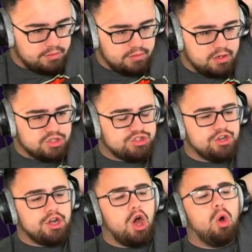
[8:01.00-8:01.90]
There's
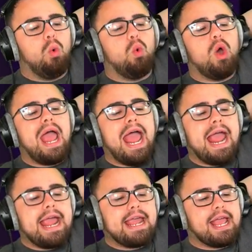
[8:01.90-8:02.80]
no
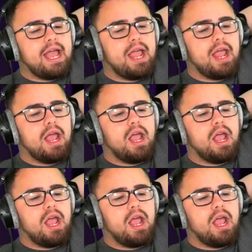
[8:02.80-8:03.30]
way!